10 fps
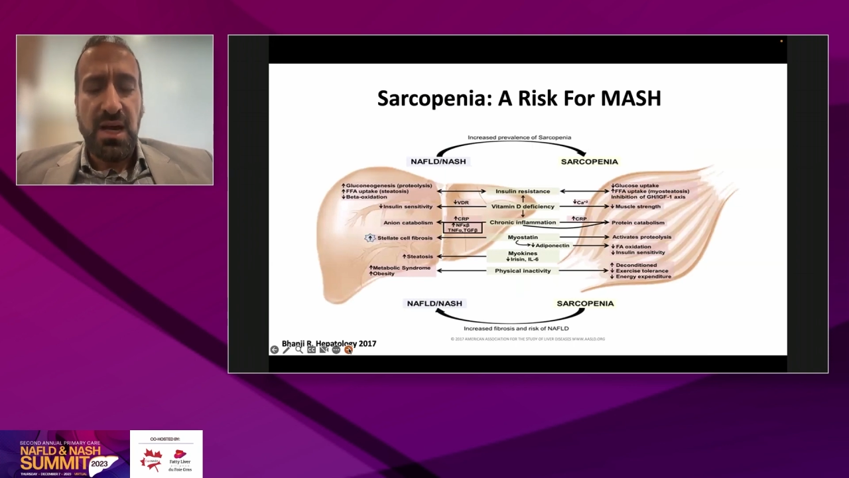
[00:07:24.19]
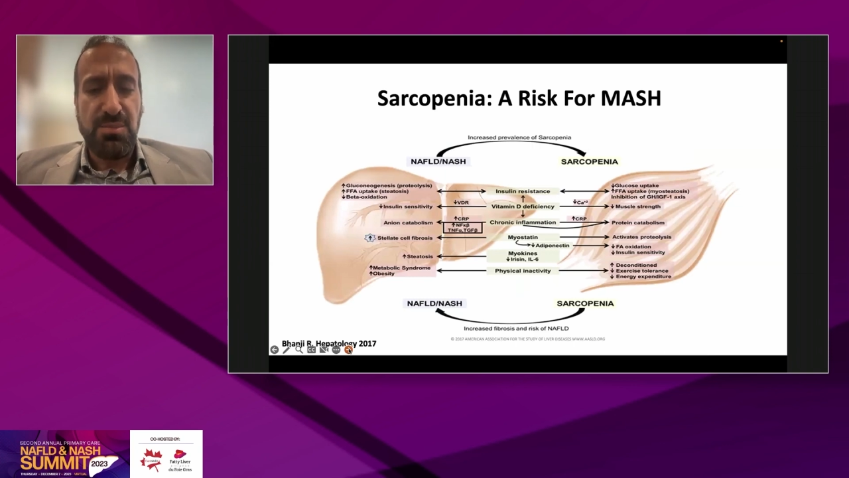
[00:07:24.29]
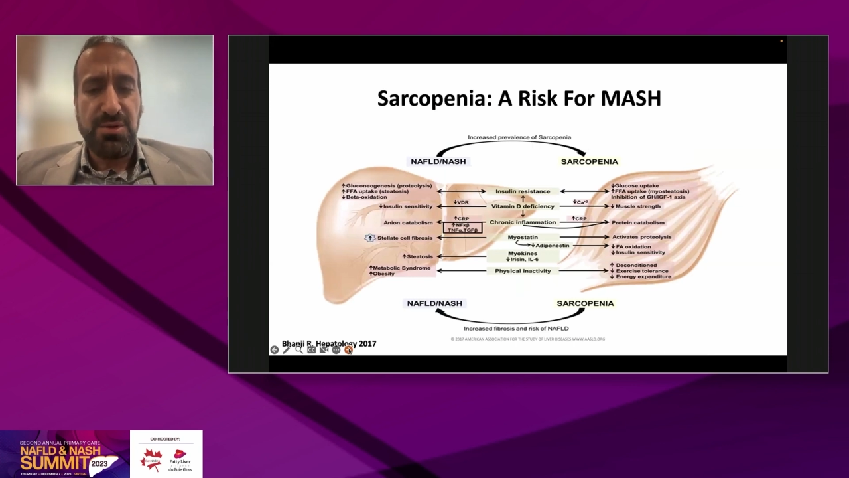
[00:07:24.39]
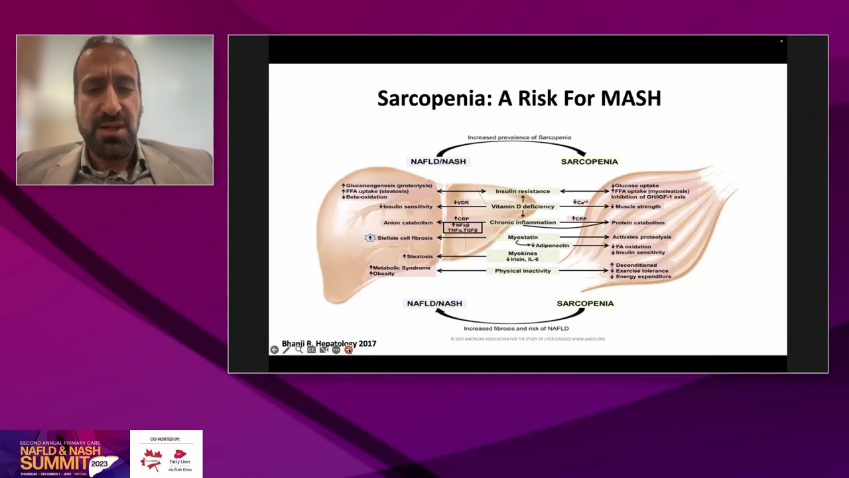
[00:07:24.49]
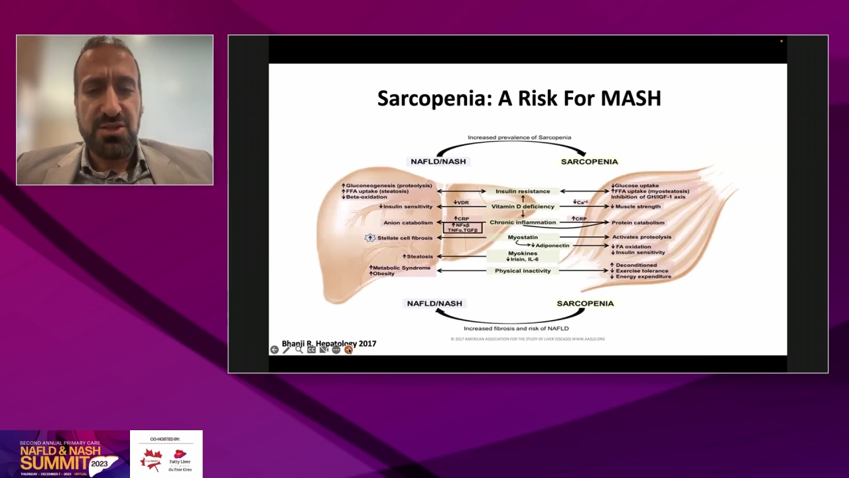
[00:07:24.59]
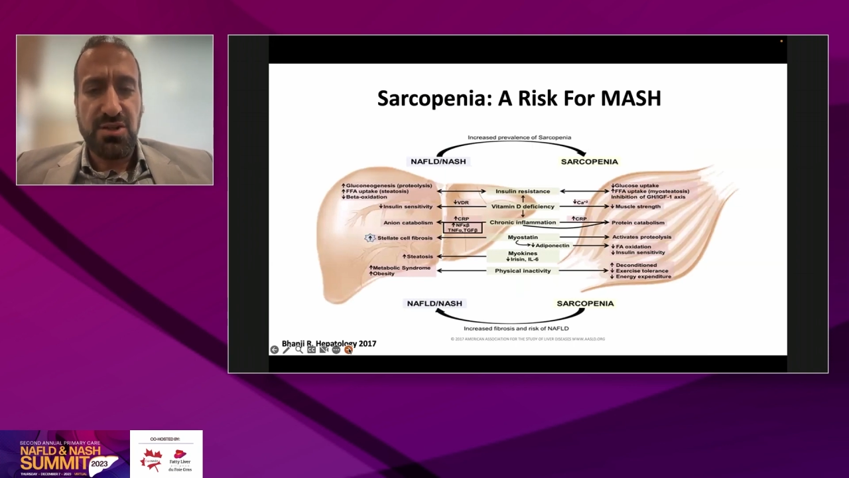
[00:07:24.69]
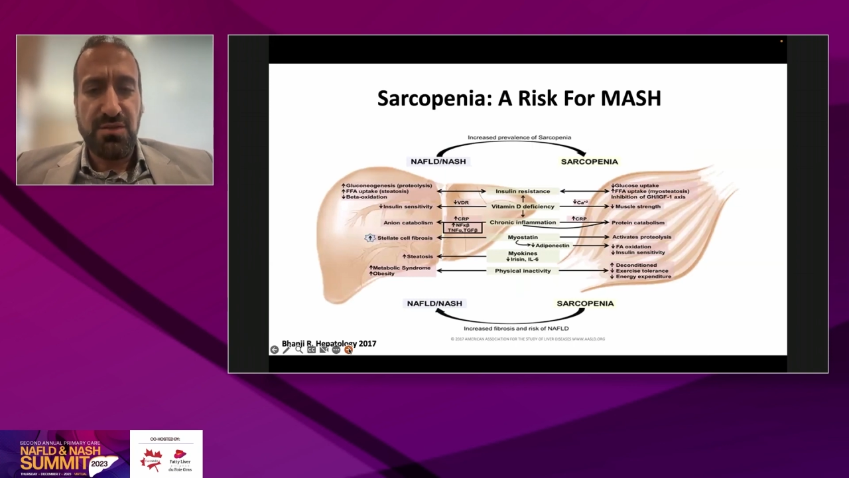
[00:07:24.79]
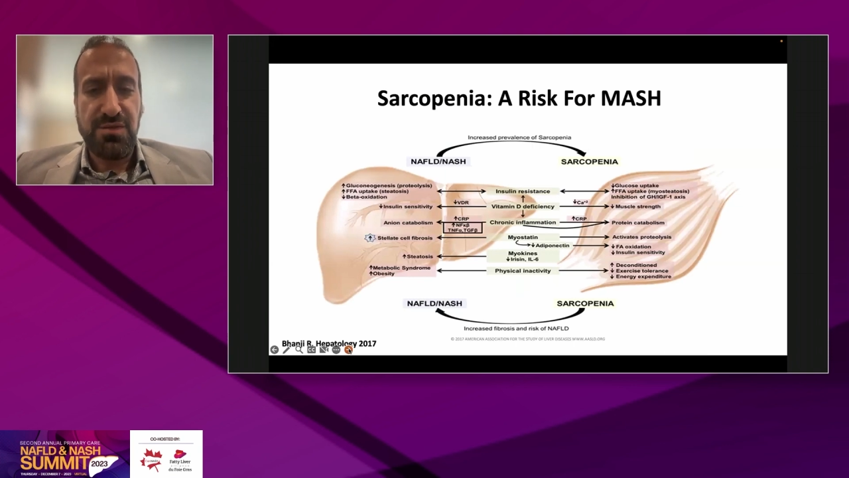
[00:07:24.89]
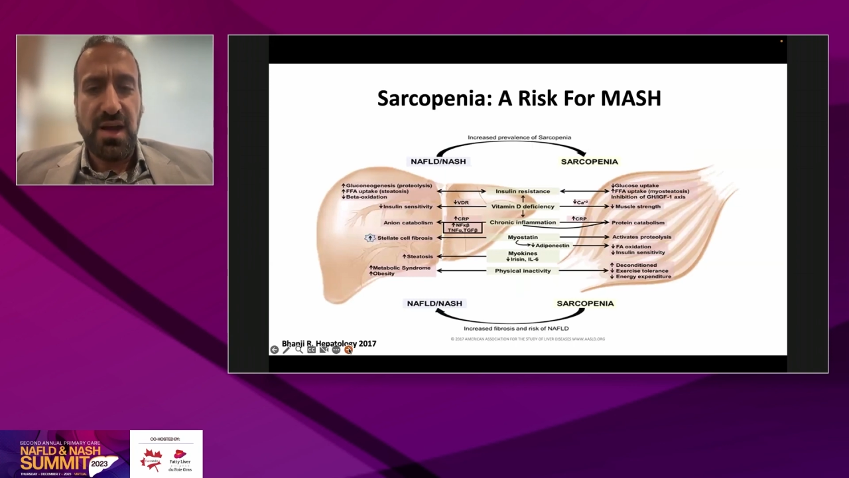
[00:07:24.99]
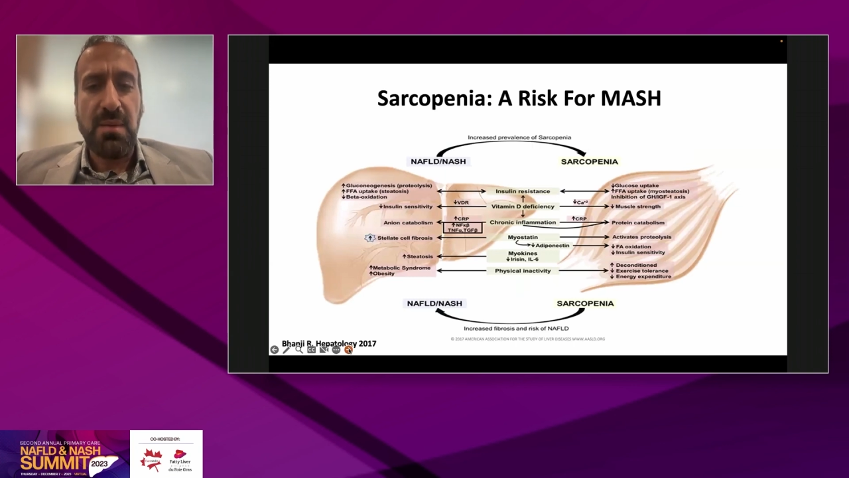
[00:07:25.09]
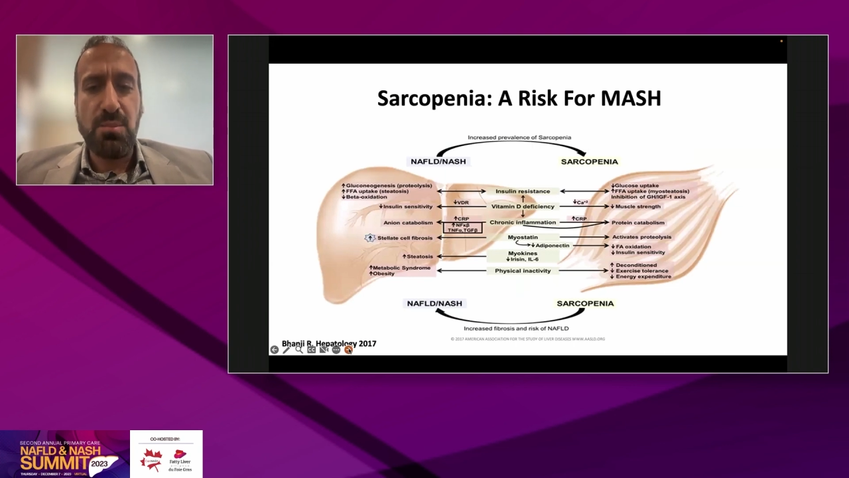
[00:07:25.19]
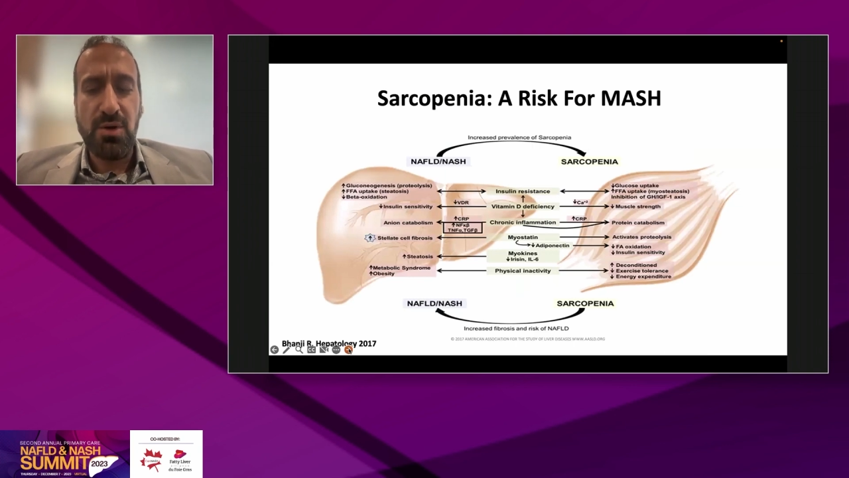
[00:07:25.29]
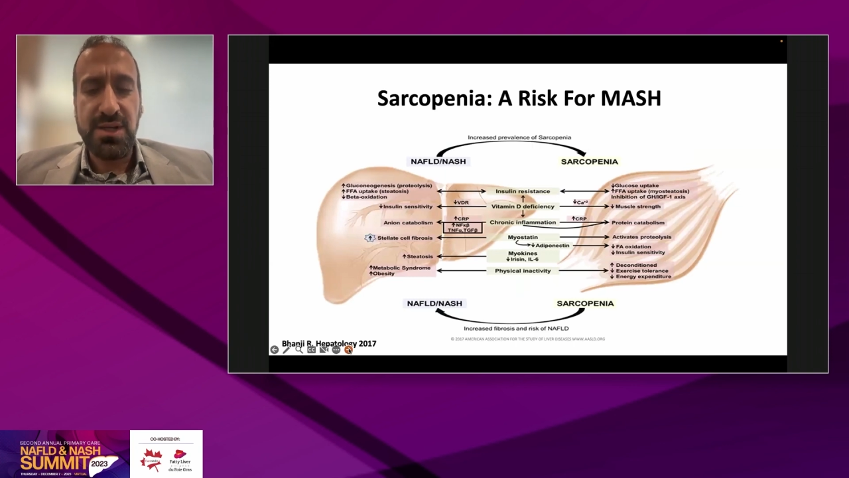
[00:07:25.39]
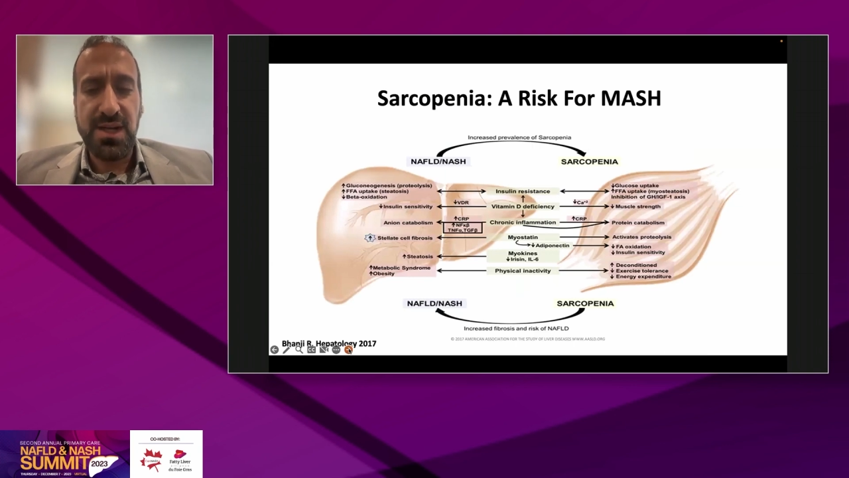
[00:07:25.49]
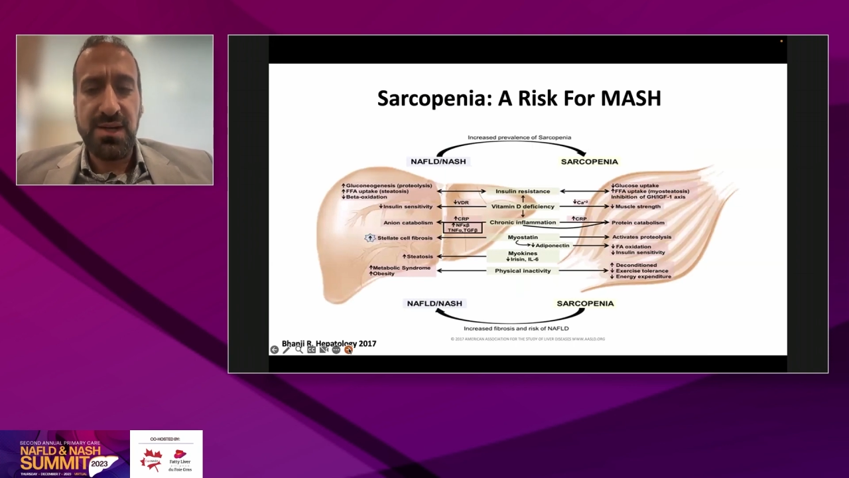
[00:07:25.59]
production of
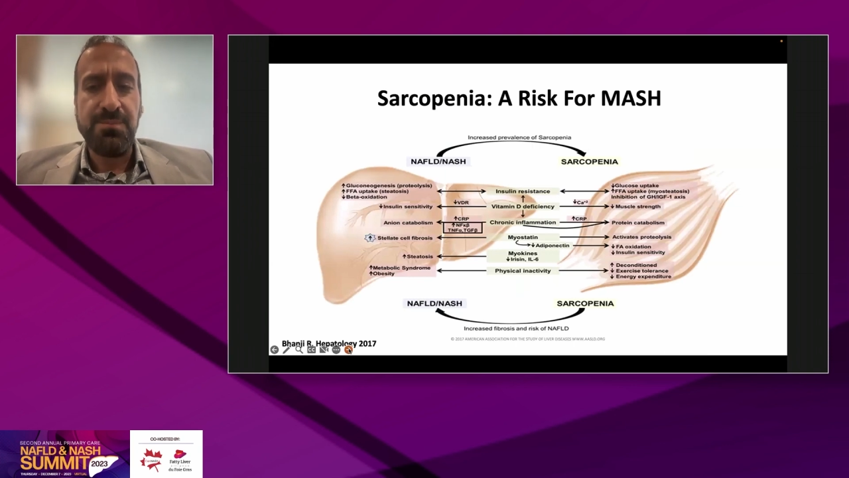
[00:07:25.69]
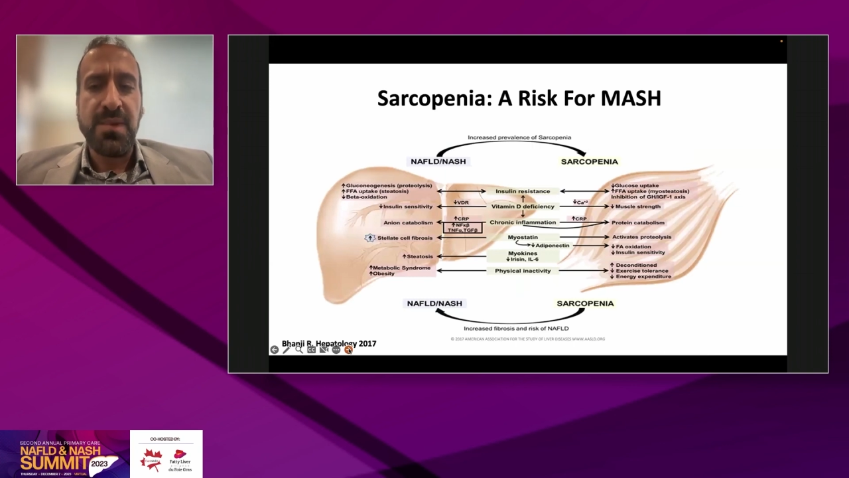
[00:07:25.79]
ammonia,